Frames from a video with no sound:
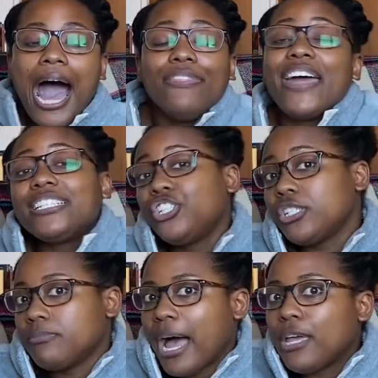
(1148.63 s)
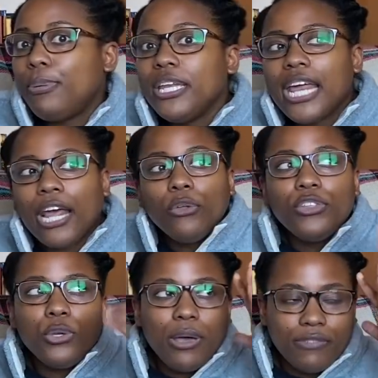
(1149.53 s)
That's just my opinion. I don't
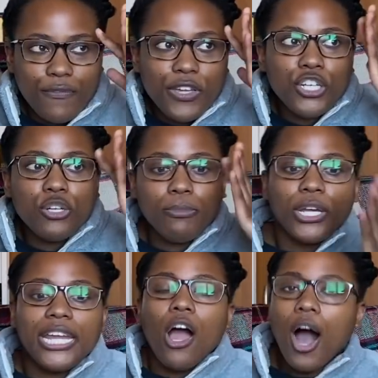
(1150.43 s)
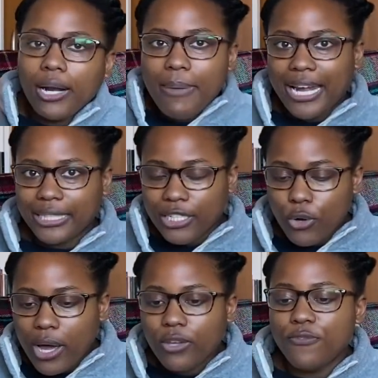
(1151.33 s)
think you have to finish a book and automatically know
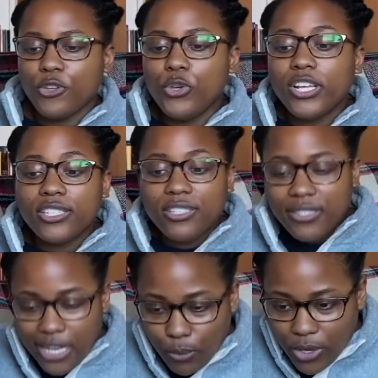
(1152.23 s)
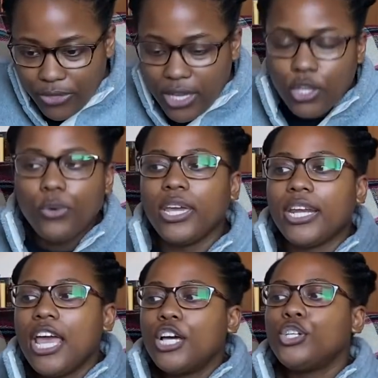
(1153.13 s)
how you feel. You can sit with it, you can
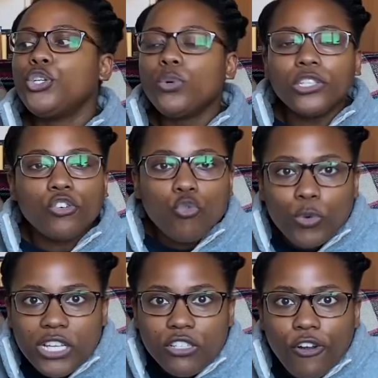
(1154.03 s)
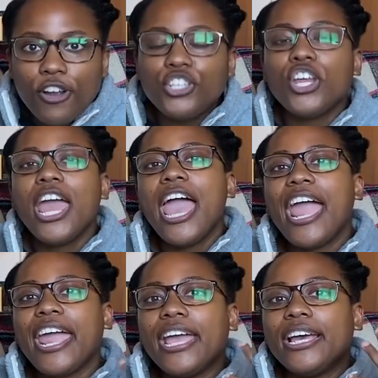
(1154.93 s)
do a little research,
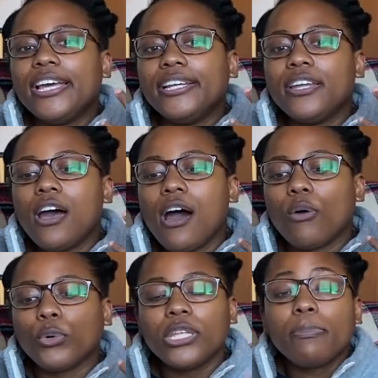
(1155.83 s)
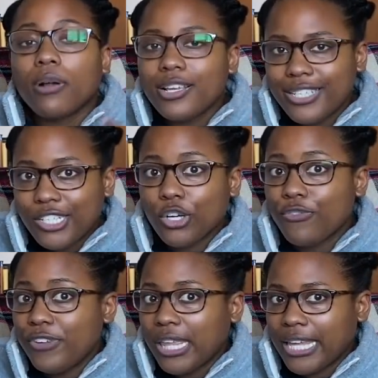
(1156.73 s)
and uh, really process your
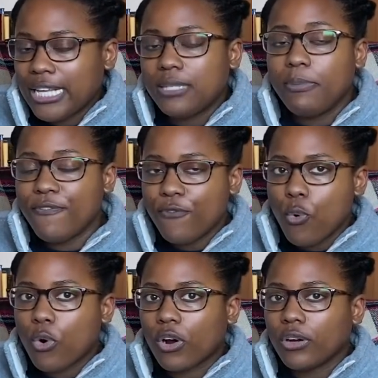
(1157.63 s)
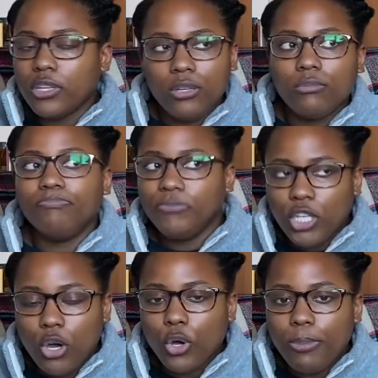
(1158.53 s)
feelings before you, you
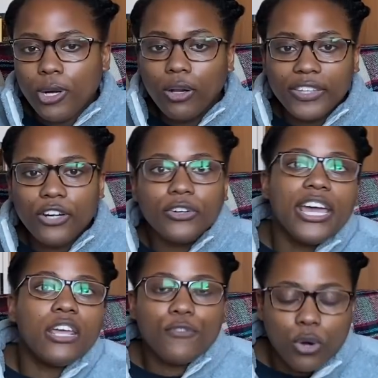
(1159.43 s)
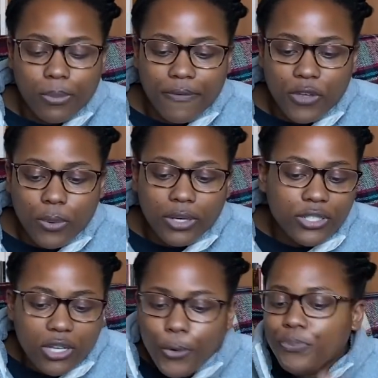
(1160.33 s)
know, go put it on the internet if you're a reviewer.
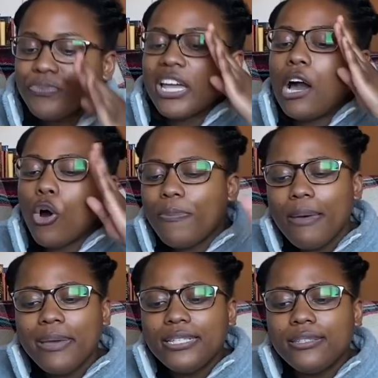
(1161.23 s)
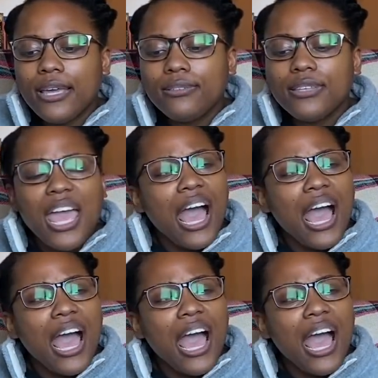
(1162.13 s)
So I hope that made sense.